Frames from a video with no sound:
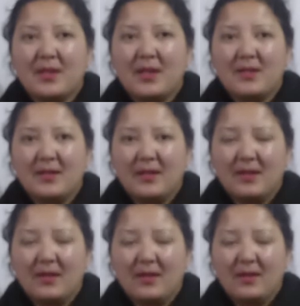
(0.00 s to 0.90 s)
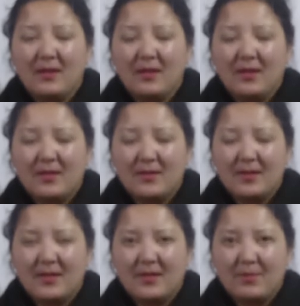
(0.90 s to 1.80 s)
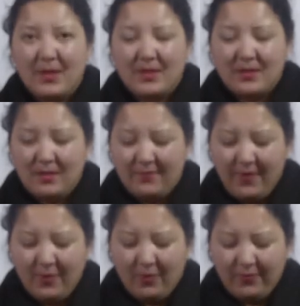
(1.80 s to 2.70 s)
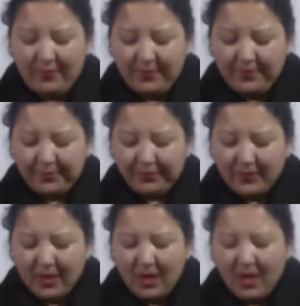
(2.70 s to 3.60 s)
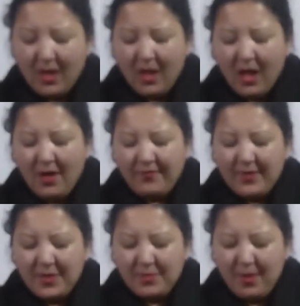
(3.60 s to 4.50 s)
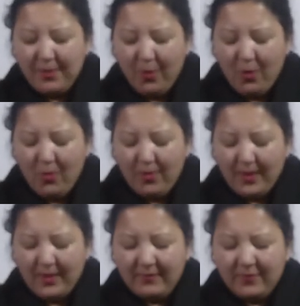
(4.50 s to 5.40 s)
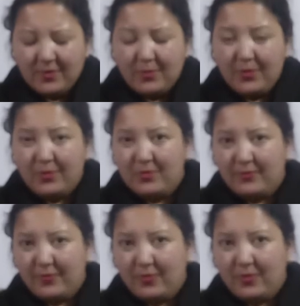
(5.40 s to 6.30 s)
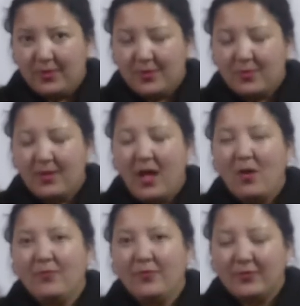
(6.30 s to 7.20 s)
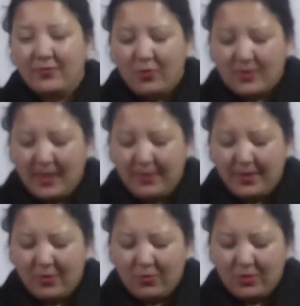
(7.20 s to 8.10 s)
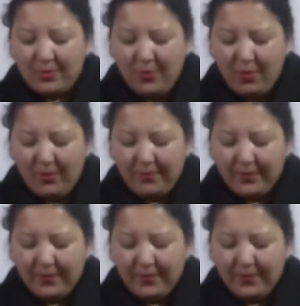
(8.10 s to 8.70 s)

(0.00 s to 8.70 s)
Keesing is made fun of. I finished my poem and it was beautiful. So now, for the fourth time, he wrote a poem.